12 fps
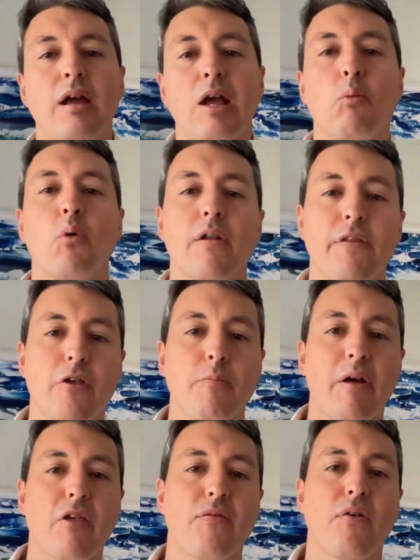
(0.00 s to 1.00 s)
in one of the
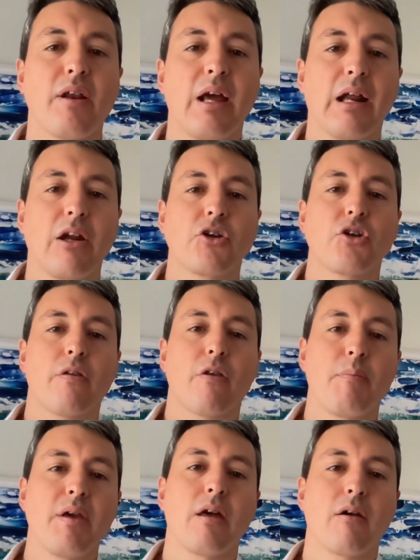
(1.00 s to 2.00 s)
specified English
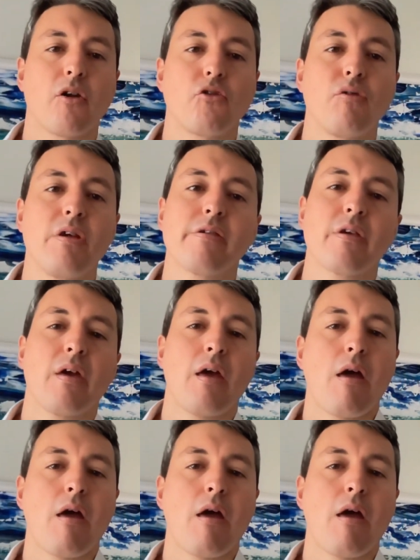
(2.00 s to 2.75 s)
speaking countries